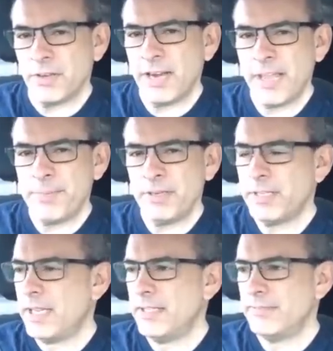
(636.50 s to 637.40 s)
based on
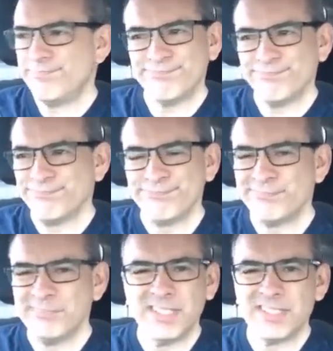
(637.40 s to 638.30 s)
if they're happy or not,
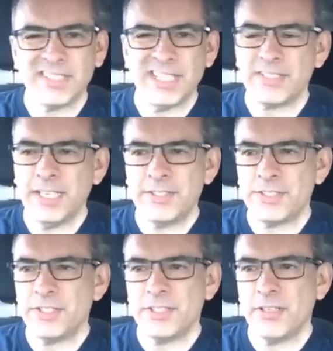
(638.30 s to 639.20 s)

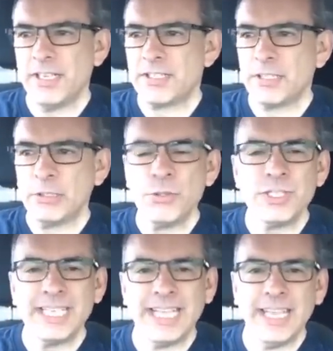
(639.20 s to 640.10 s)

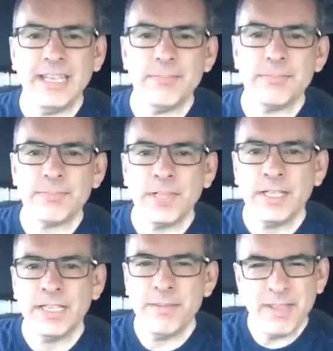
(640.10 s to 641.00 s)
it's a losing
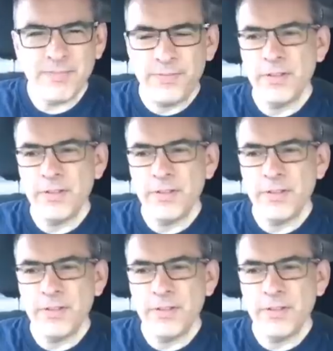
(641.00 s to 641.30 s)
game.